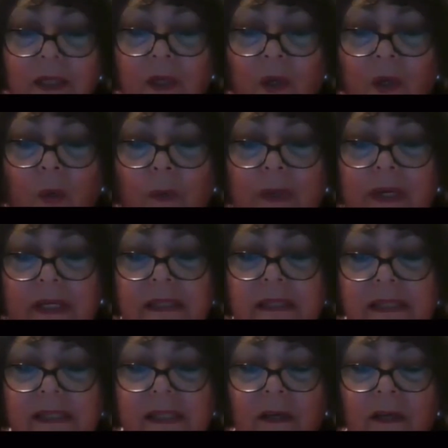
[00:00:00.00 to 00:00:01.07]
We can
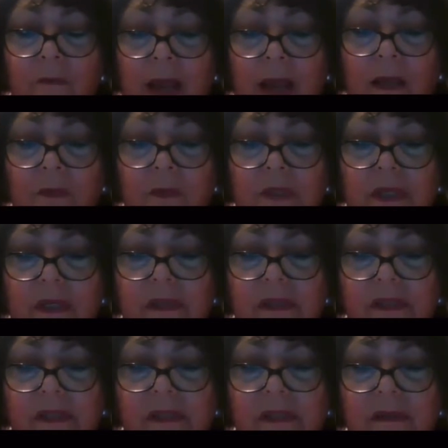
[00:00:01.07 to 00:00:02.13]
see around us